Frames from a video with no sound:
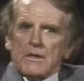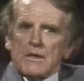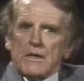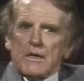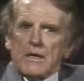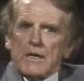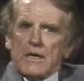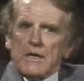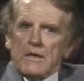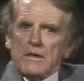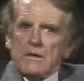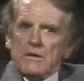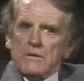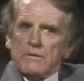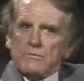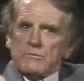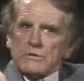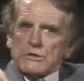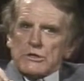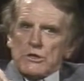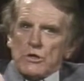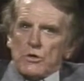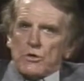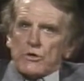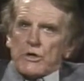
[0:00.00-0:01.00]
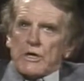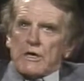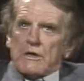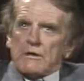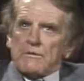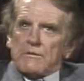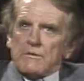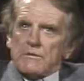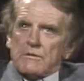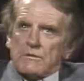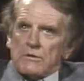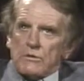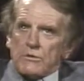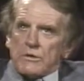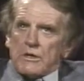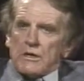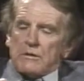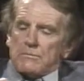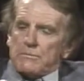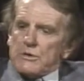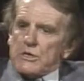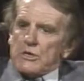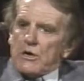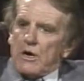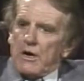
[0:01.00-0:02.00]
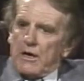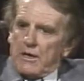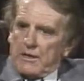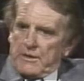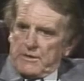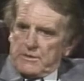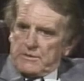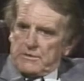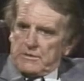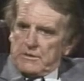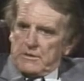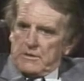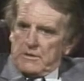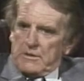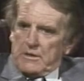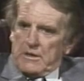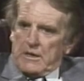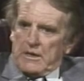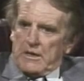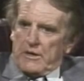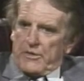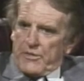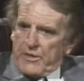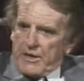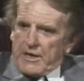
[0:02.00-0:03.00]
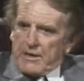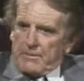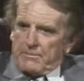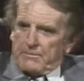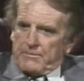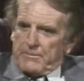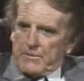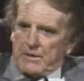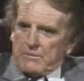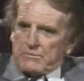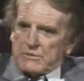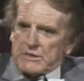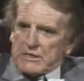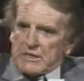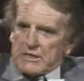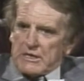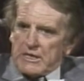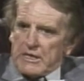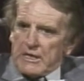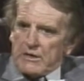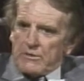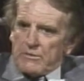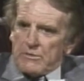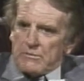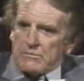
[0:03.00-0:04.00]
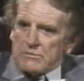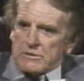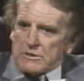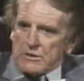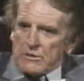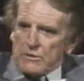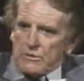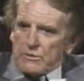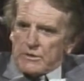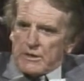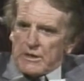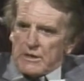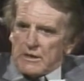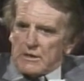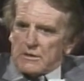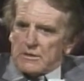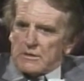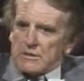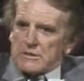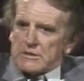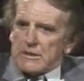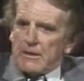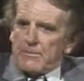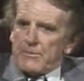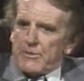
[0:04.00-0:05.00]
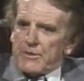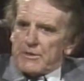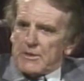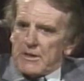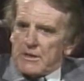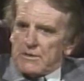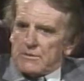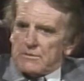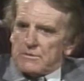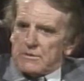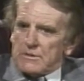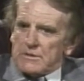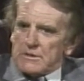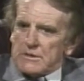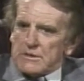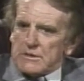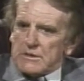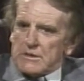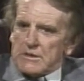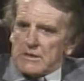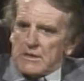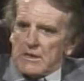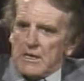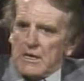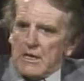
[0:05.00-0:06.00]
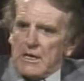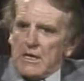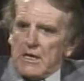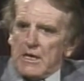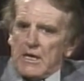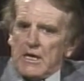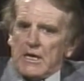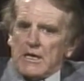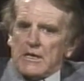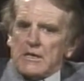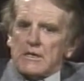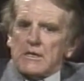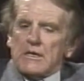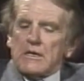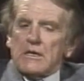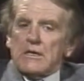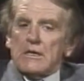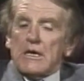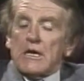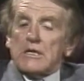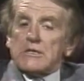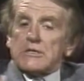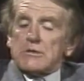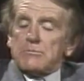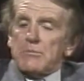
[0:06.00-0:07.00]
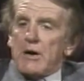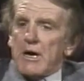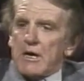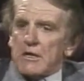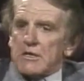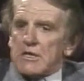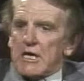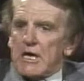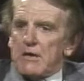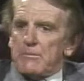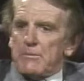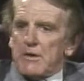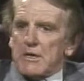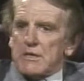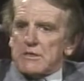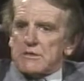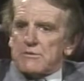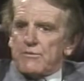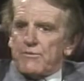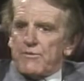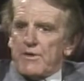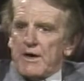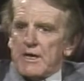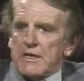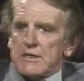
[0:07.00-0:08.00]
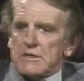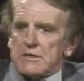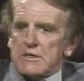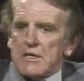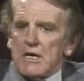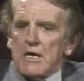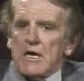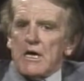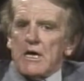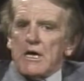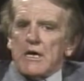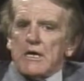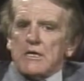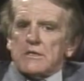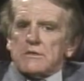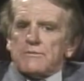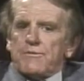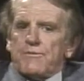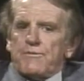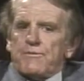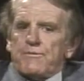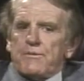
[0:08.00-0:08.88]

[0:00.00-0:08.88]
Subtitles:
he was looking beyond them. It was clear he was looking into something they couldn't see. And a smile came on his face, his